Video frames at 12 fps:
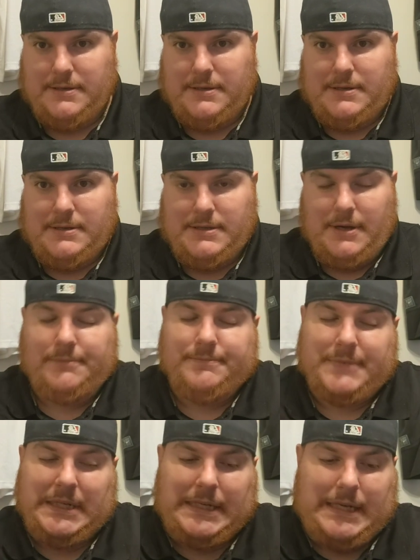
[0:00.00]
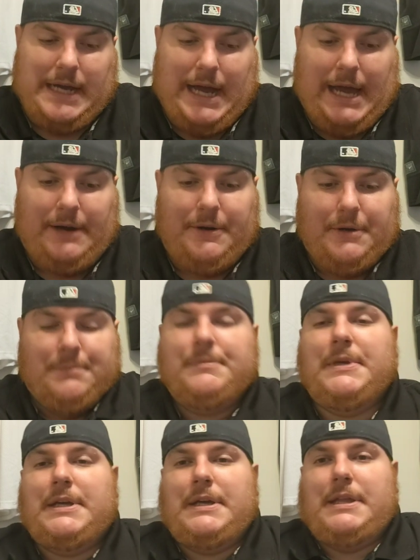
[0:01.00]
So, I don't know.
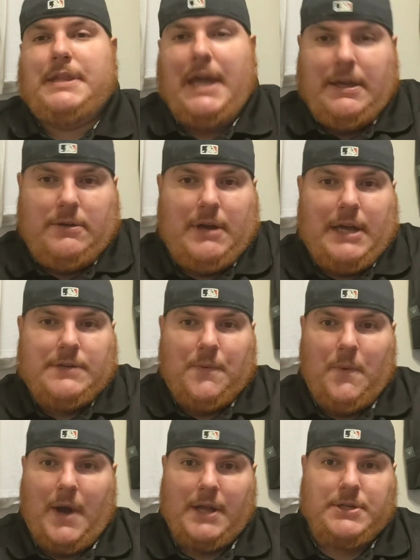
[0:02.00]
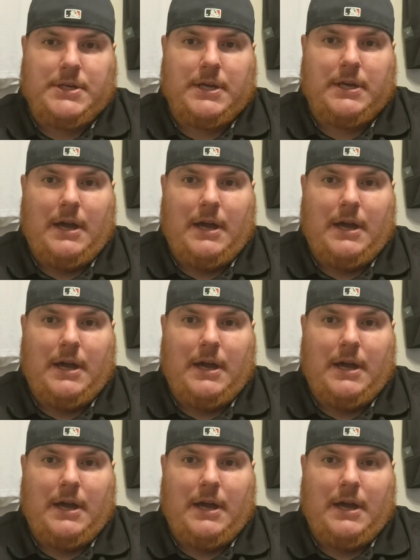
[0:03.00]
Thank you guys for watching.